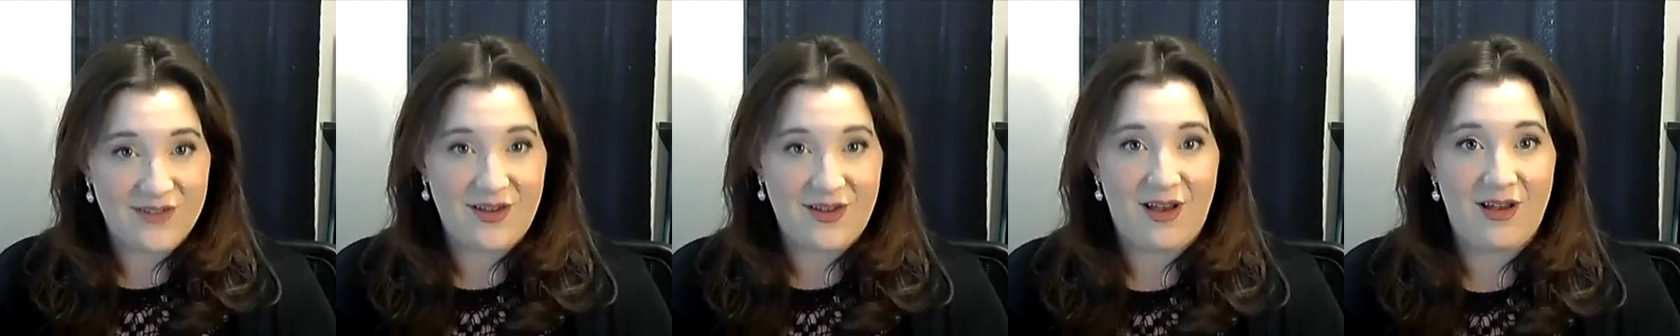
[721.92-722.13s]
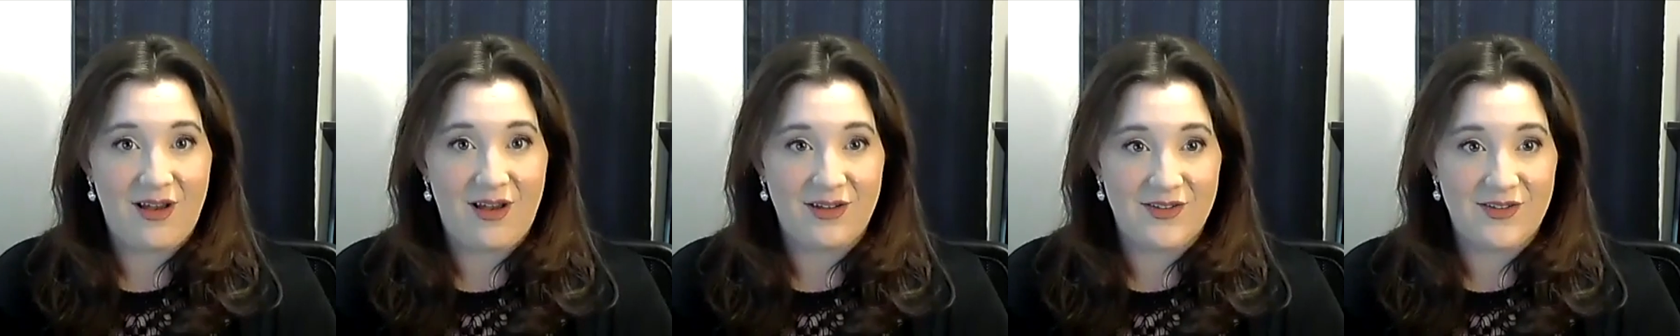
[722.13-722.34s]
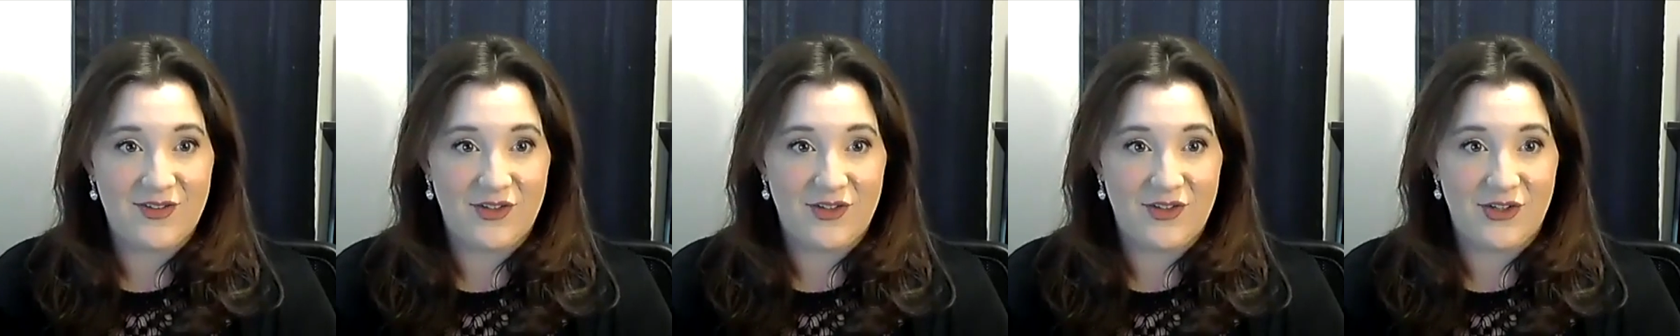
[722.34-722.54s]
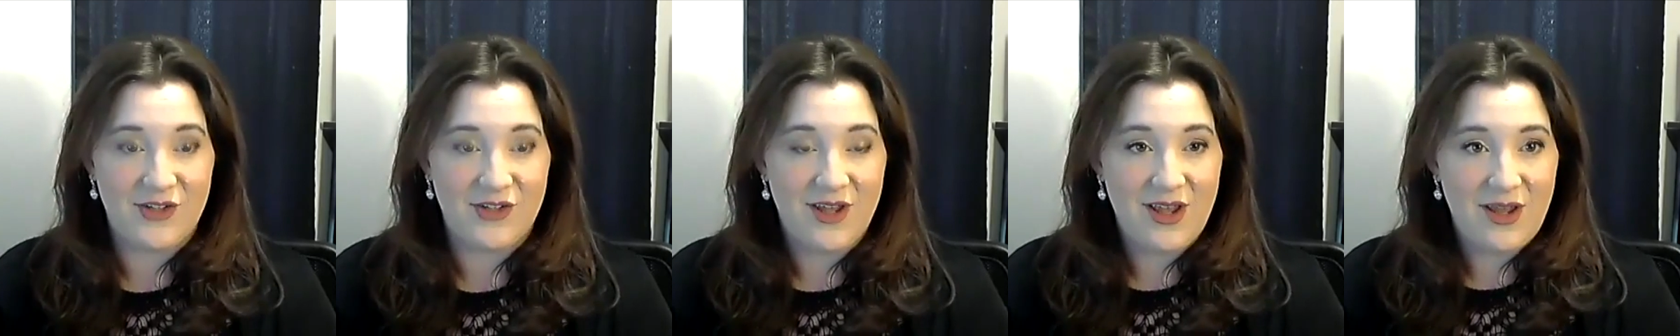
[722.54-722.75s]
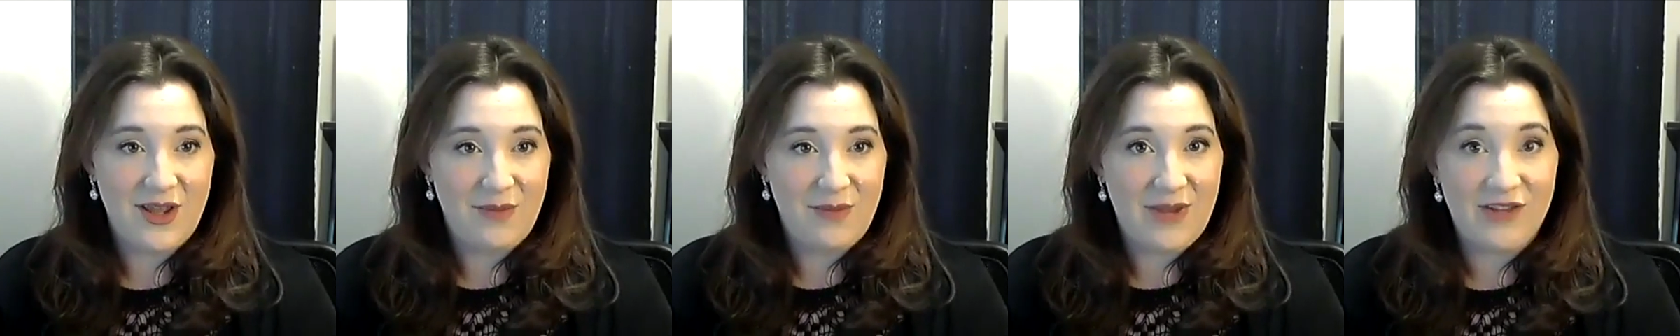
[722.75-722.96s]
this
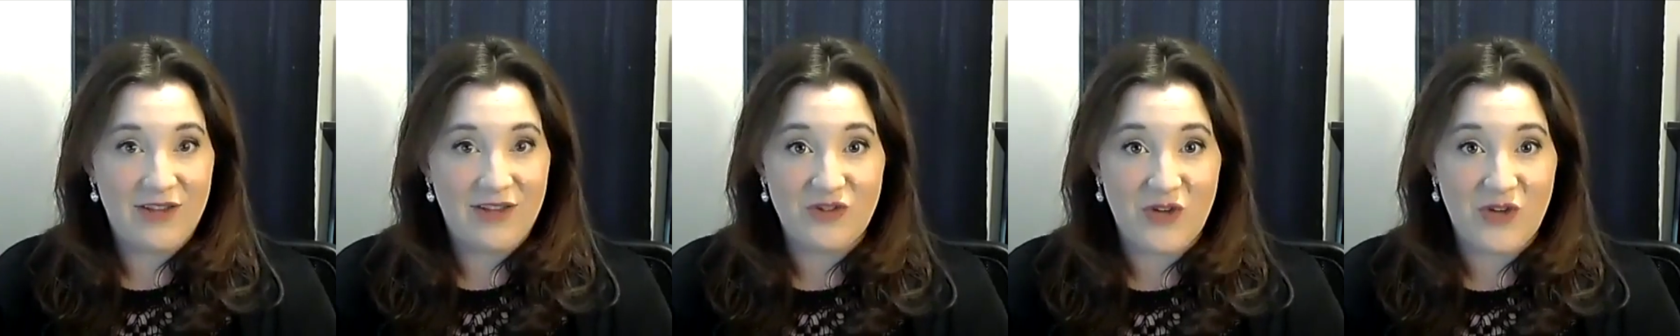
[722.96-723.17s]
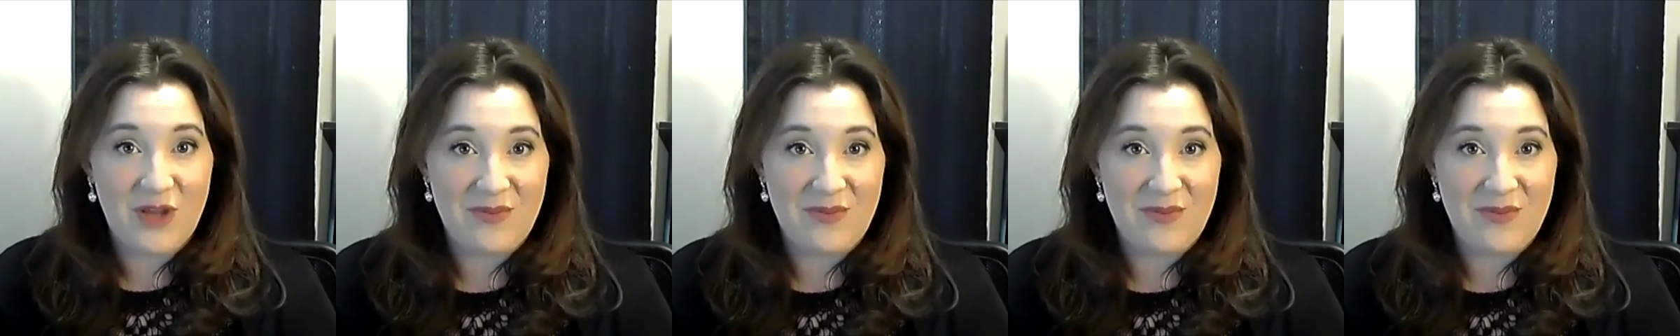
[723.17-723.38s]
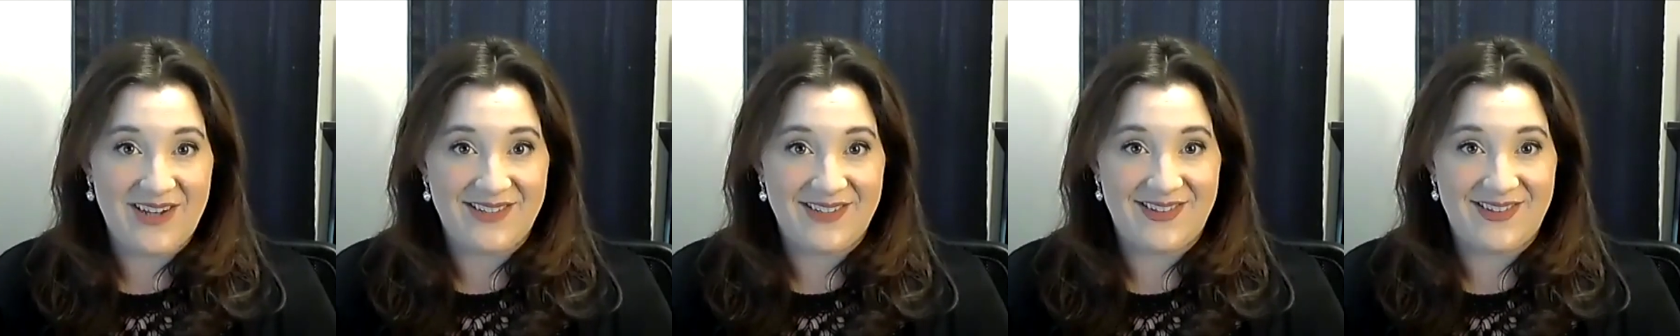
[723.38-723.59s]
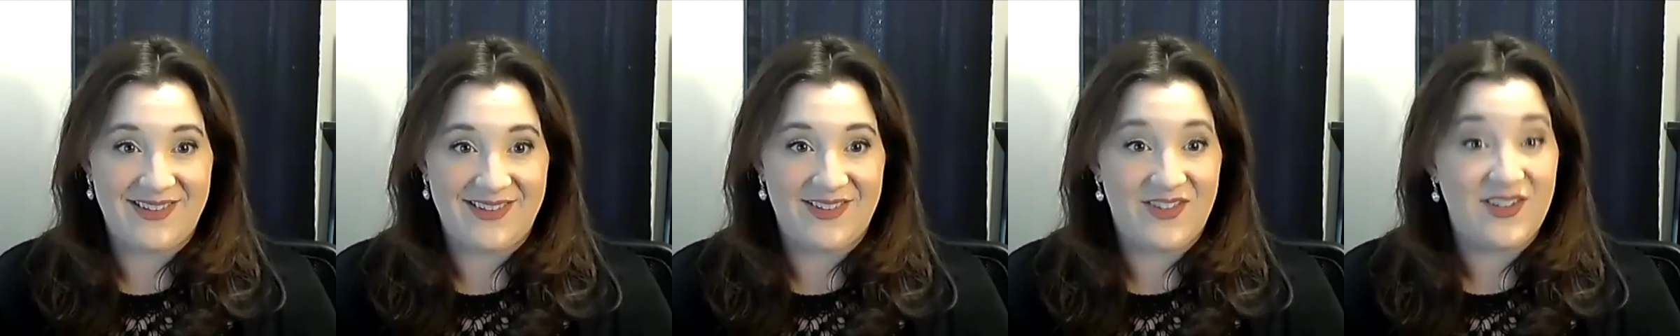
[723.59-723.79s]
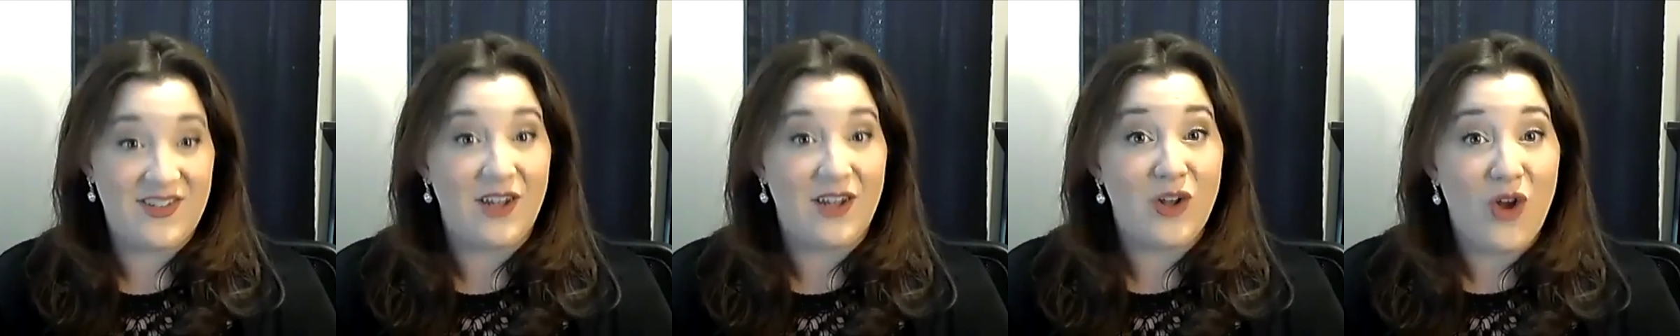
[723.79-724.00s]
concert Pedro
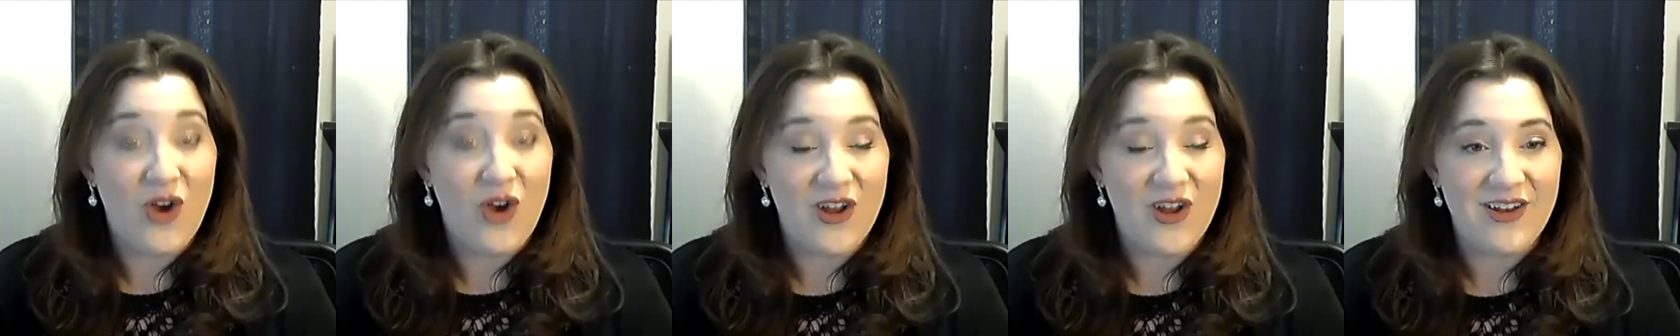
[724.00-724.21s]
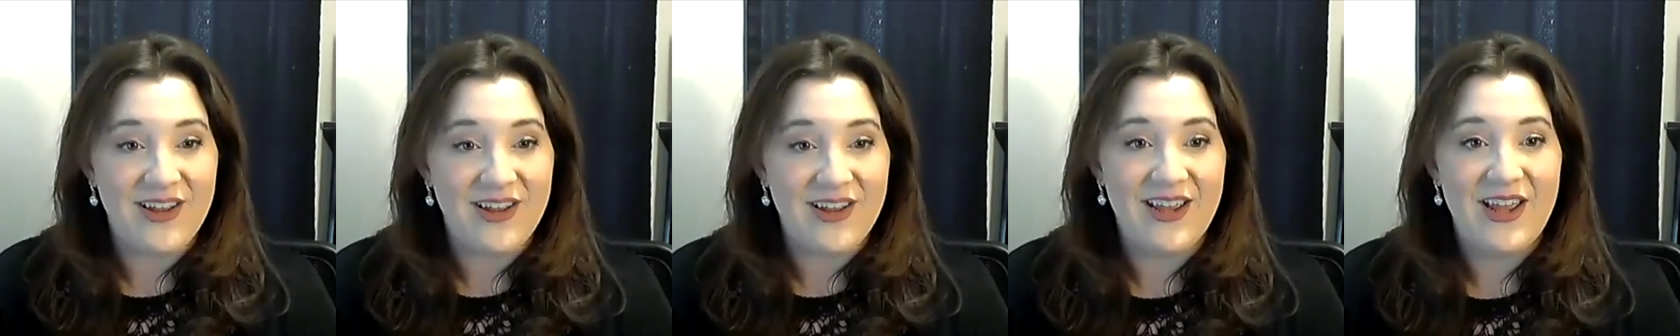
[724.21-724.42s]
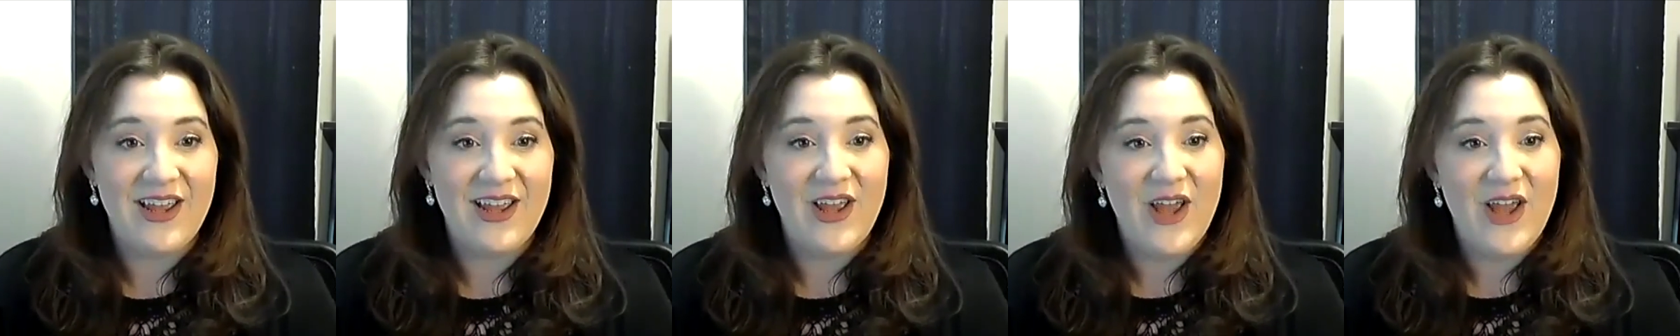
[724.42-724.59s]
Ximenez's Salon.